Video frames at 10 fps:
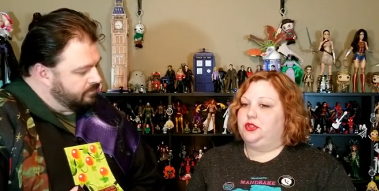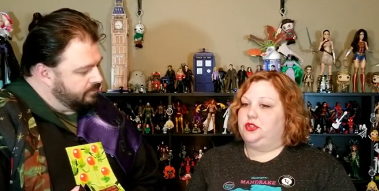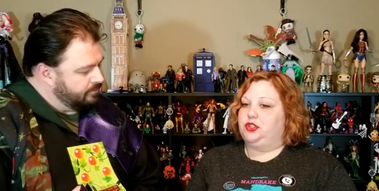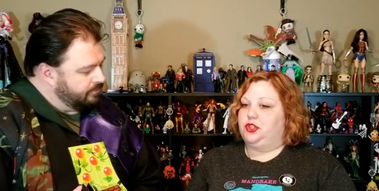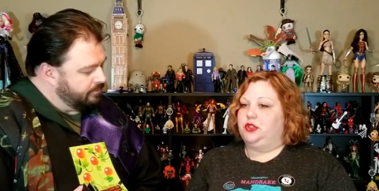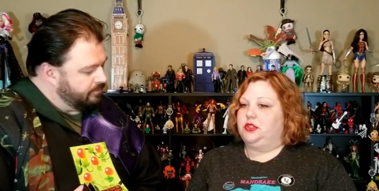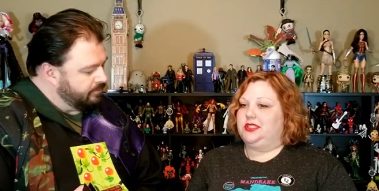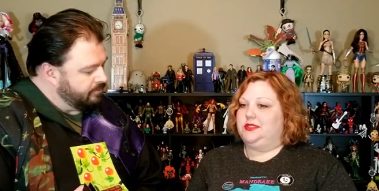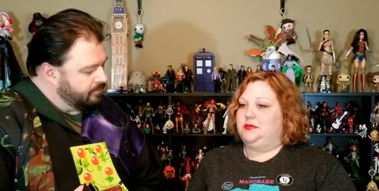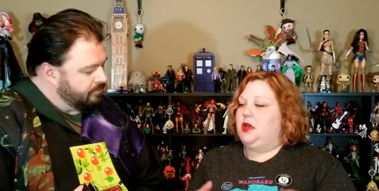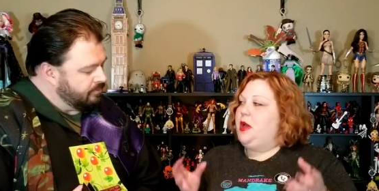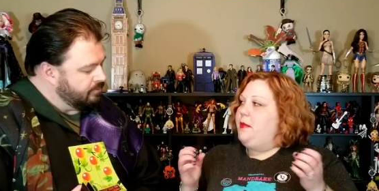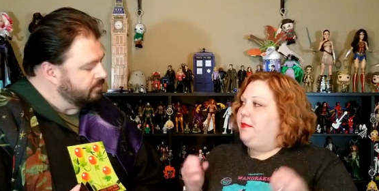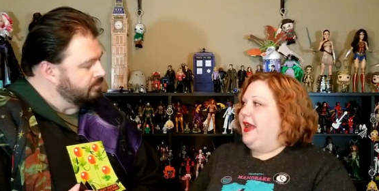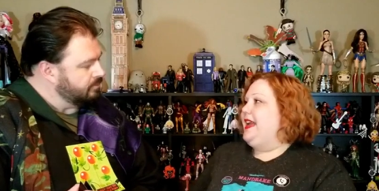Speaker 1: a shirt
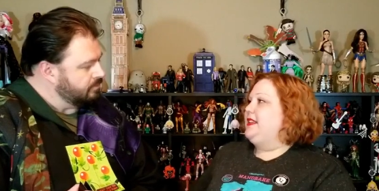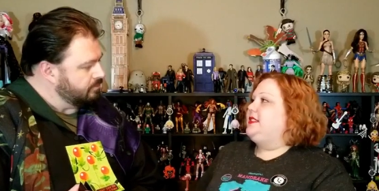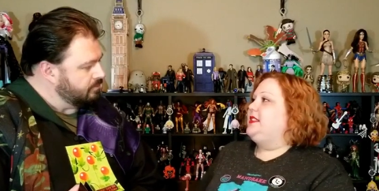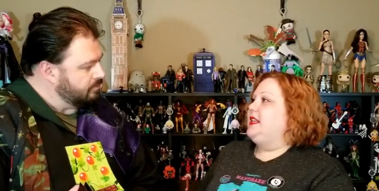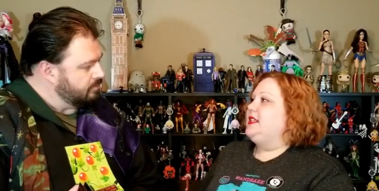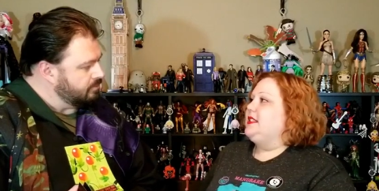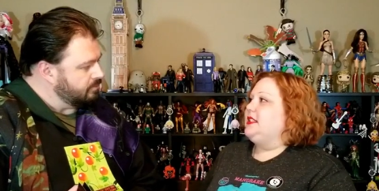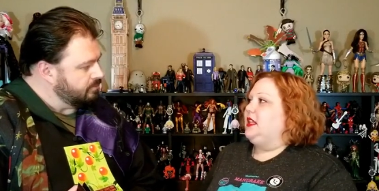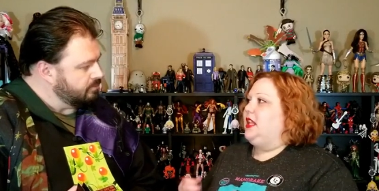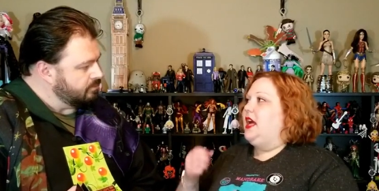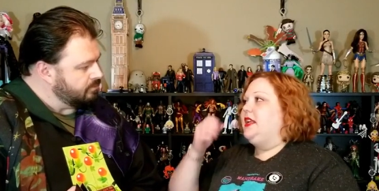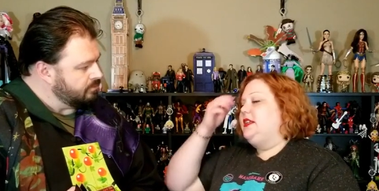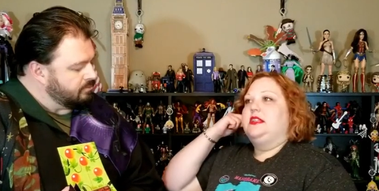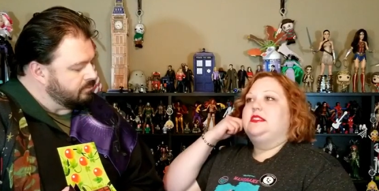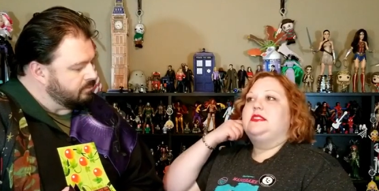base that is a lot
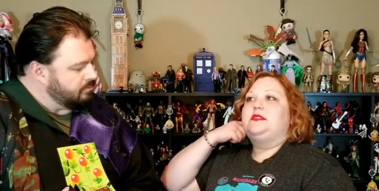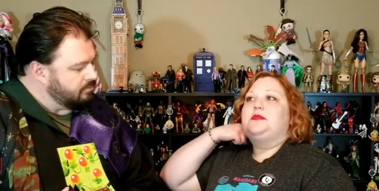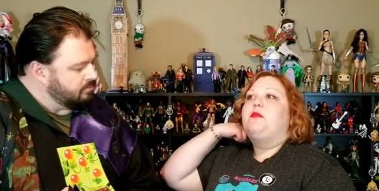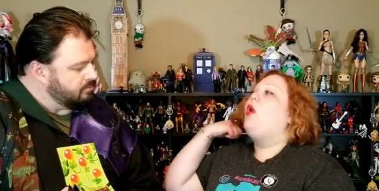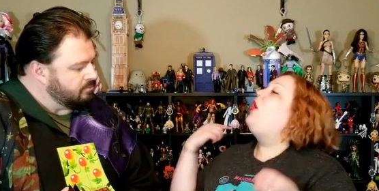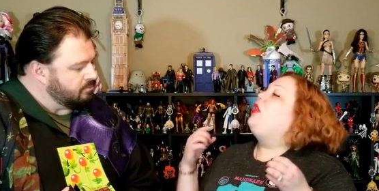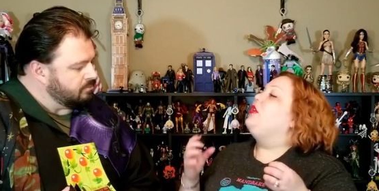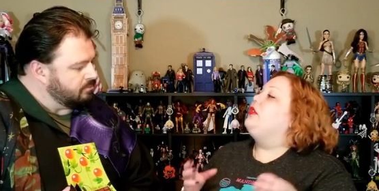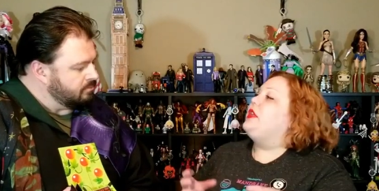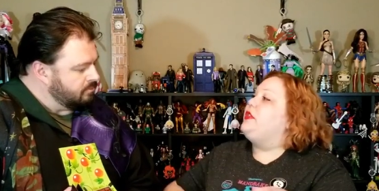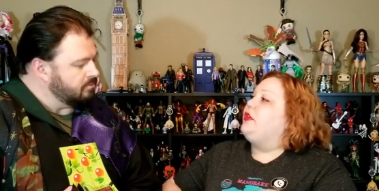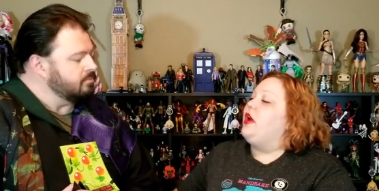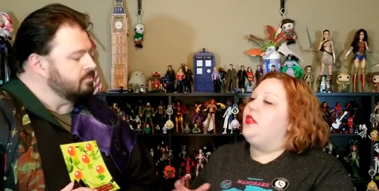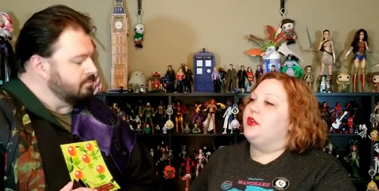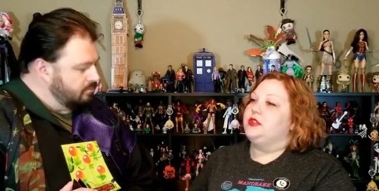smaller than their
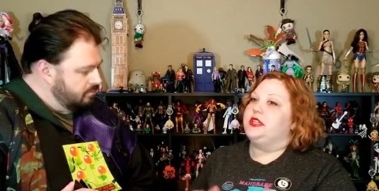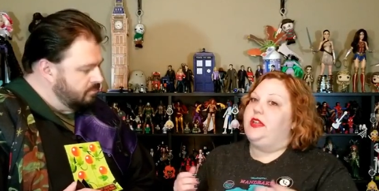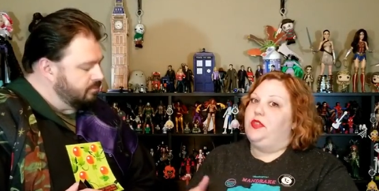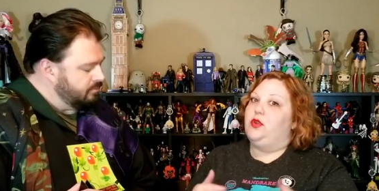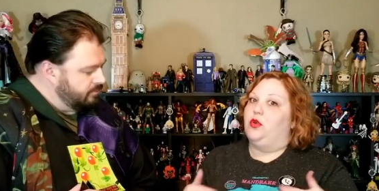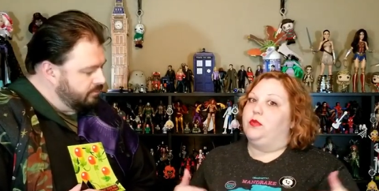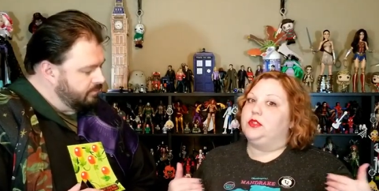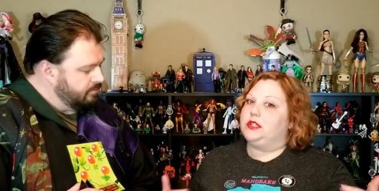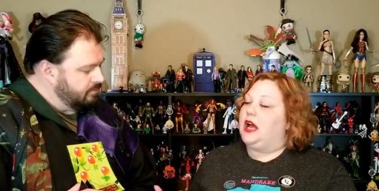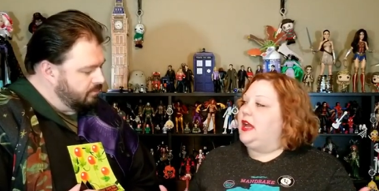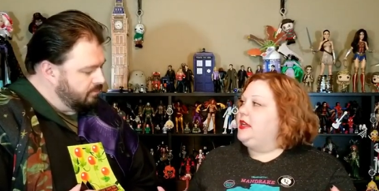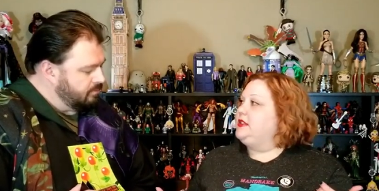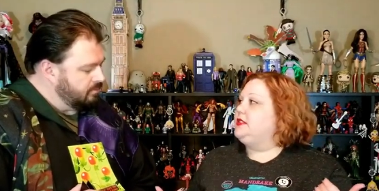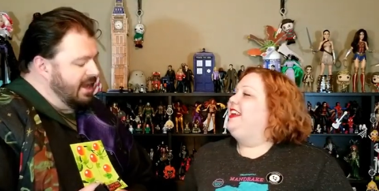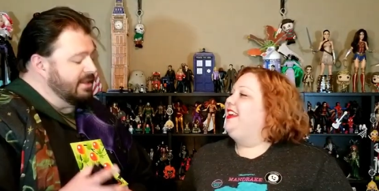others in the normal
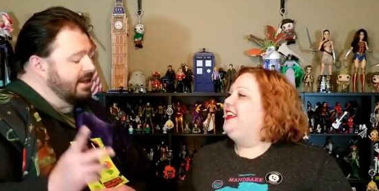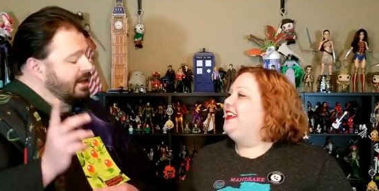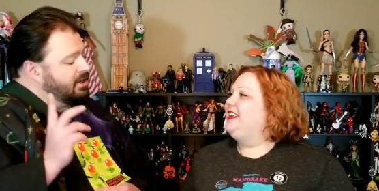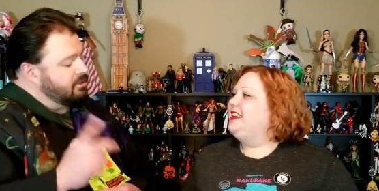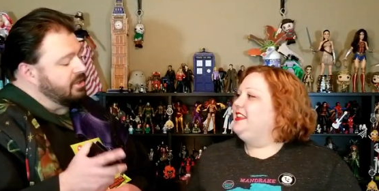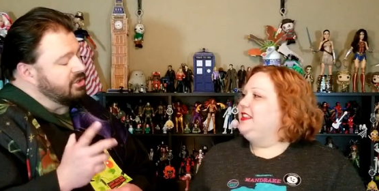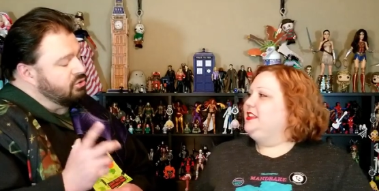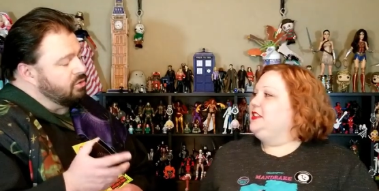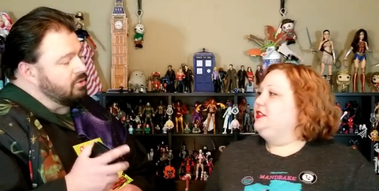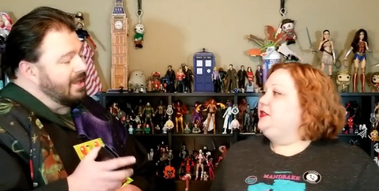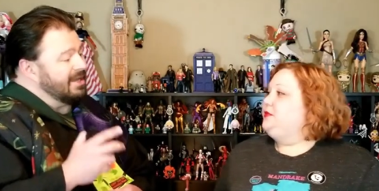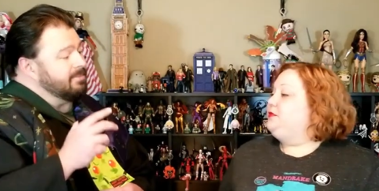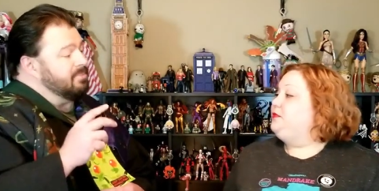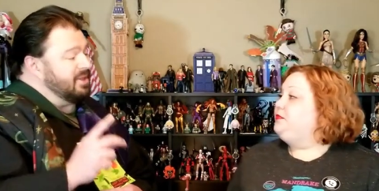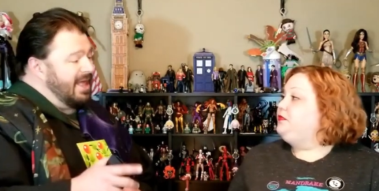size.
Speaker 2: And then I know that you don't
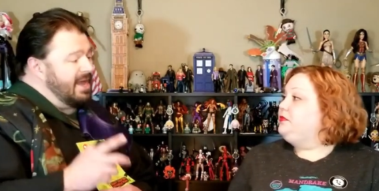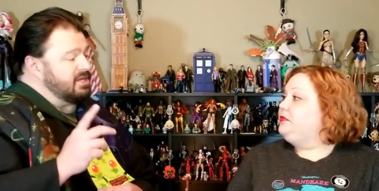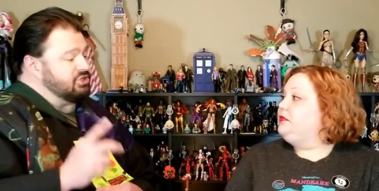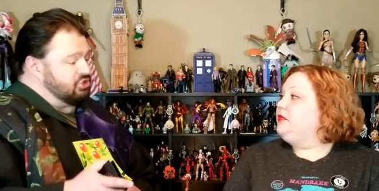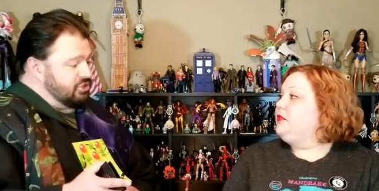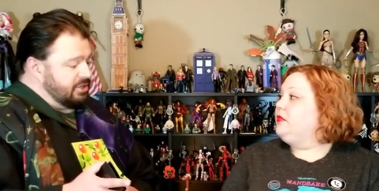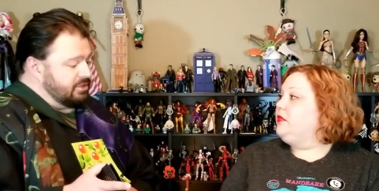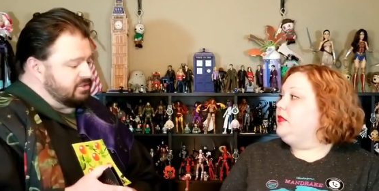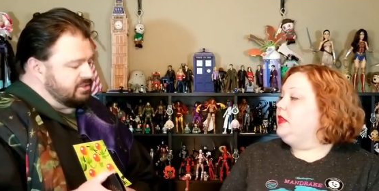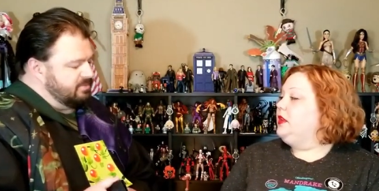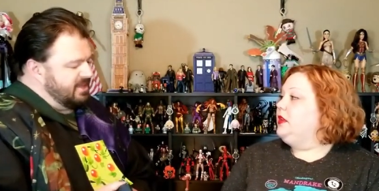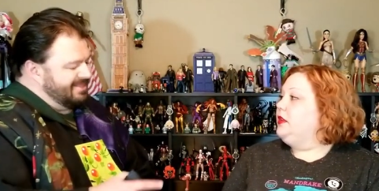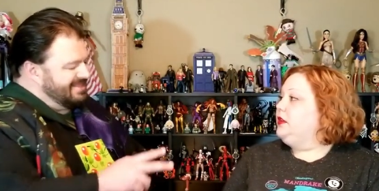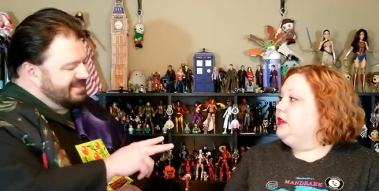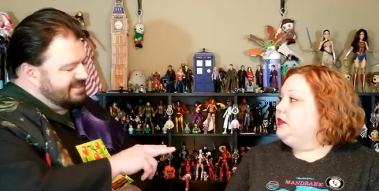like black shirts,
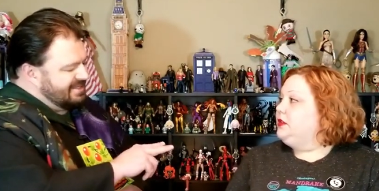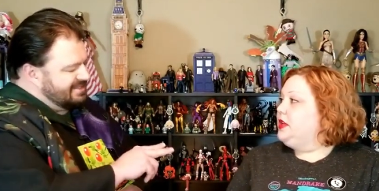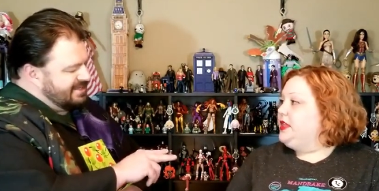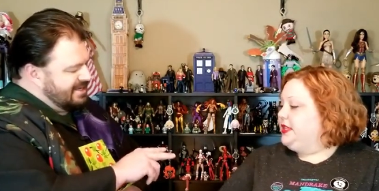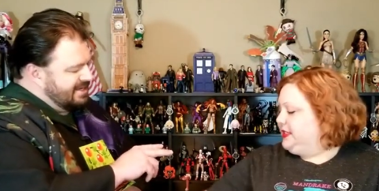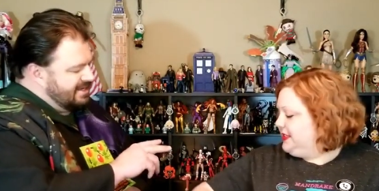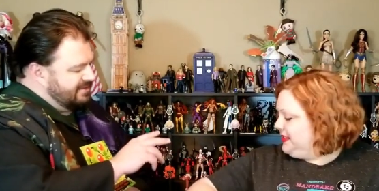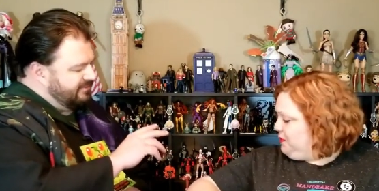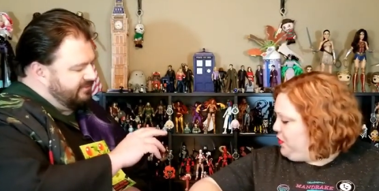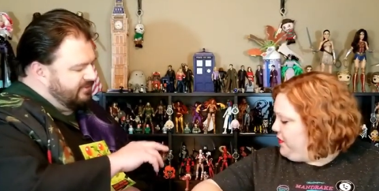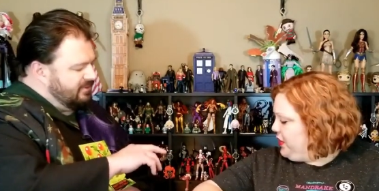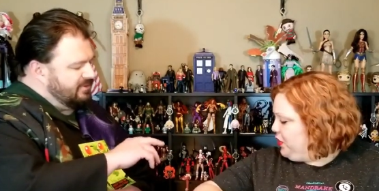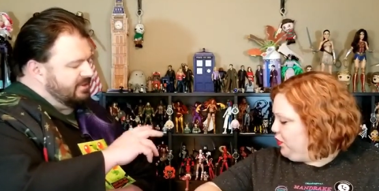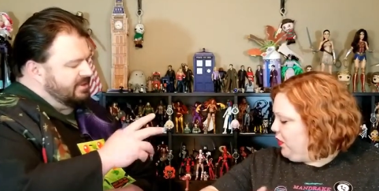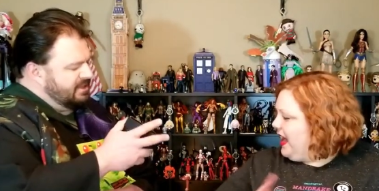but this isn't
Speaker 1: This is more
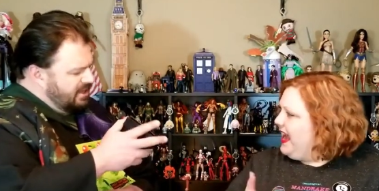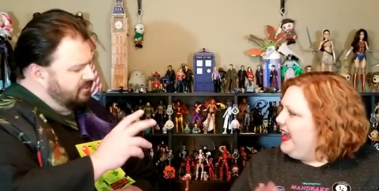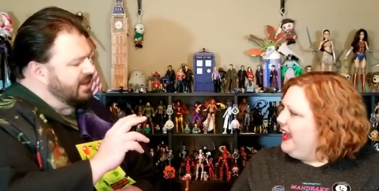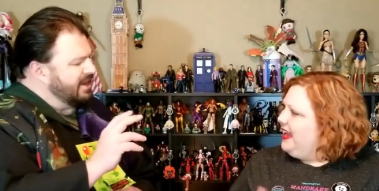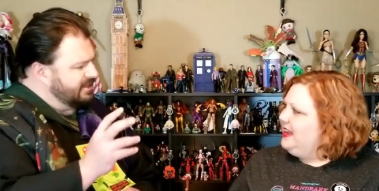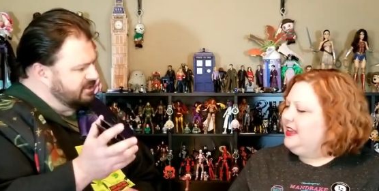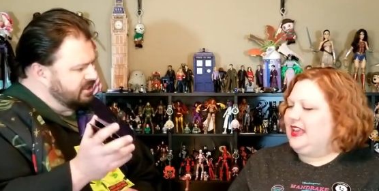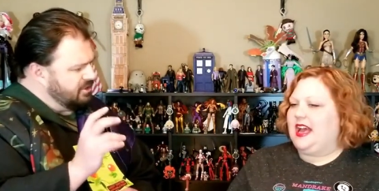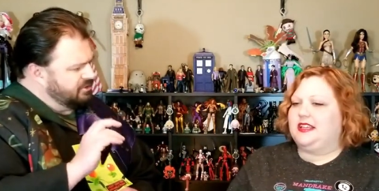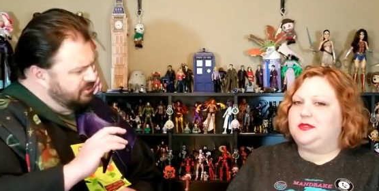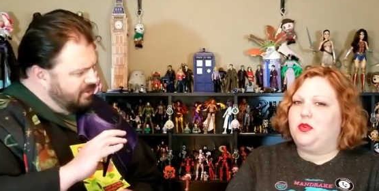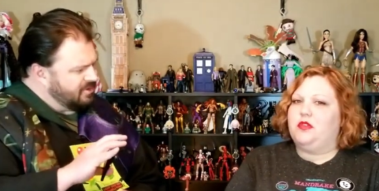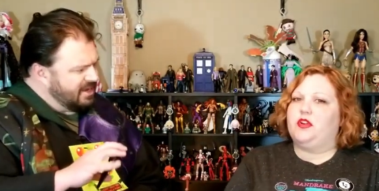fully, of a gray. Okay. Yeah, Are it's you more okay